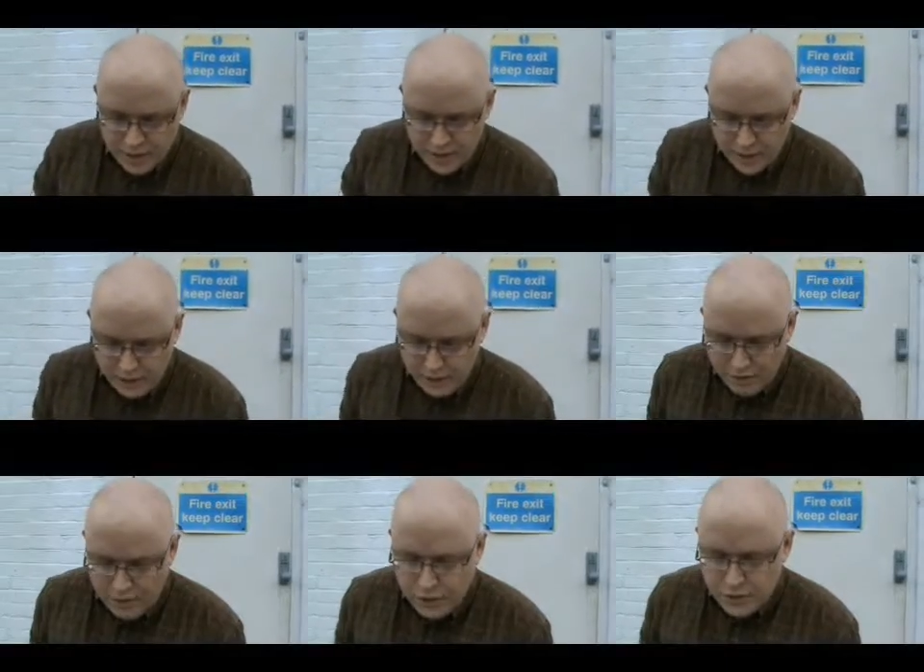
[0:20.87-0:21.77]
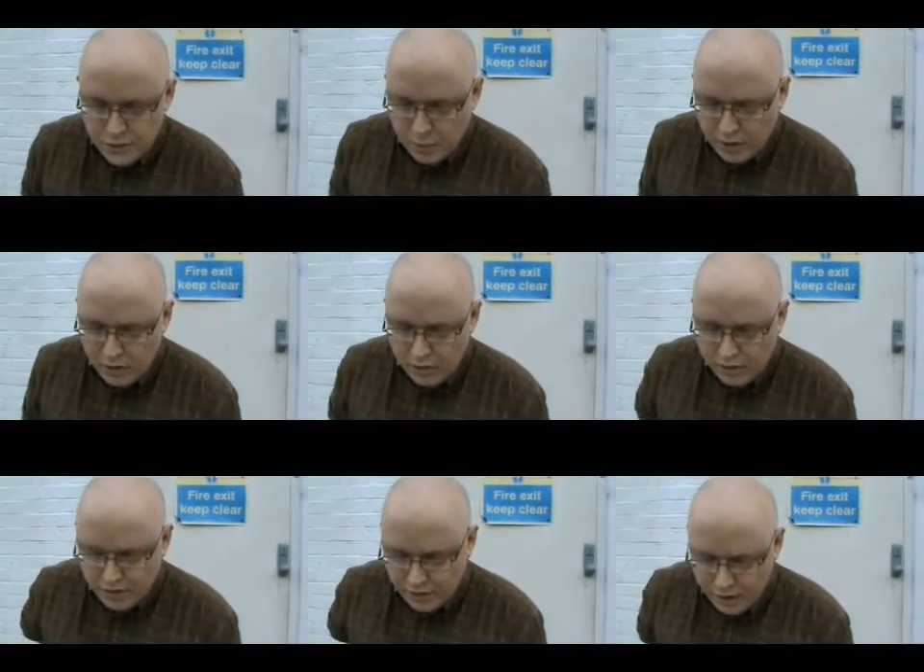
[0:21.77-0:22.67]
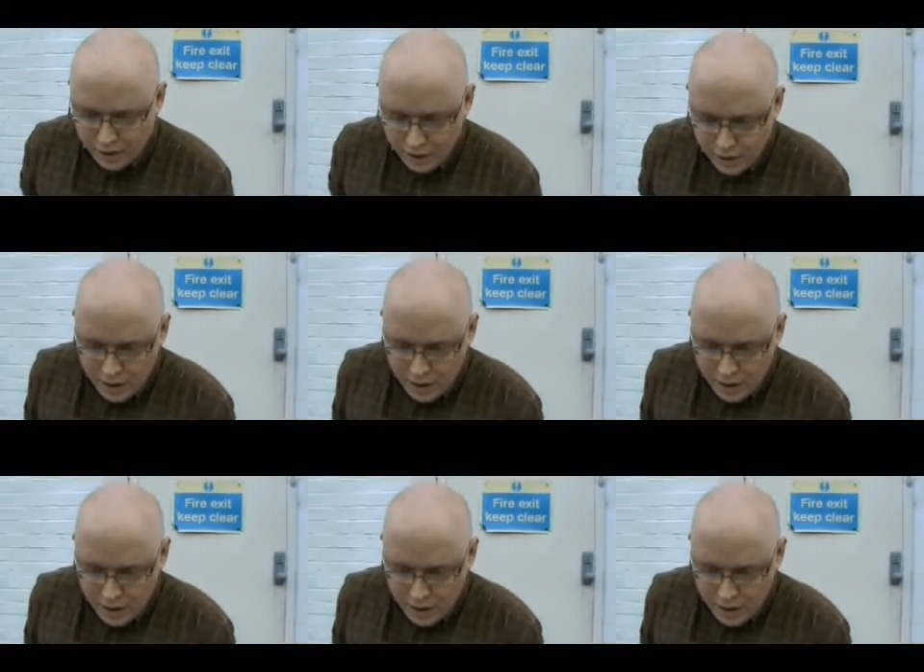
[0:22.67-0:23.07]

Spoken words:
said the future biographer.